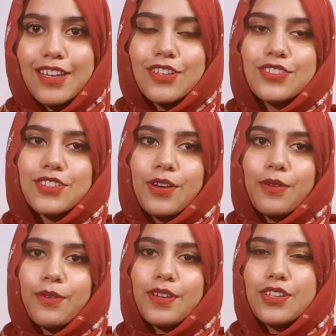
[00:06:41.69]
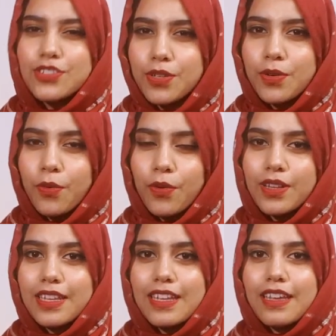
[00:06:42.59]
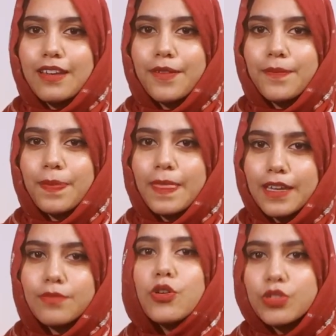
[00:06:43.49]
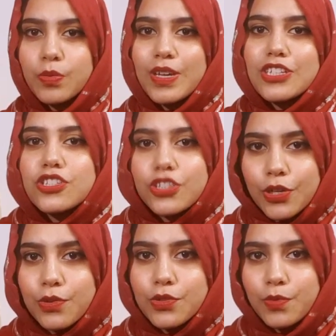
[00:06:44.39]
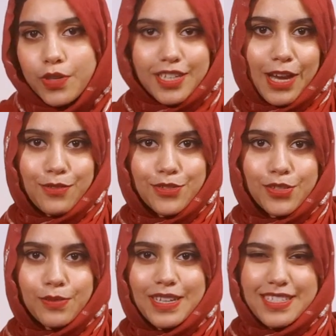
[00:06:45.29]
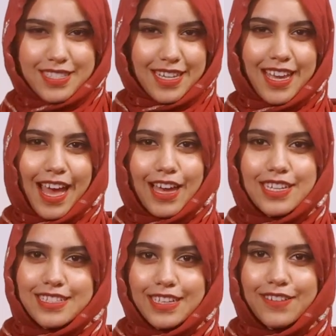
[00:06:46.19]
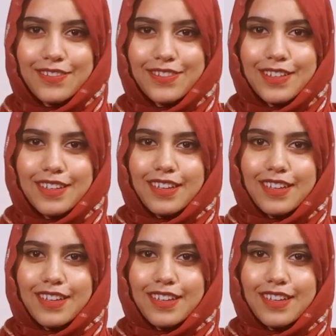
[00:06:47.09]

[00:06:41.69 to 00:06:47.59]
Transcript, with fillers: So it is so cool that it motivates you to work out too and stay active.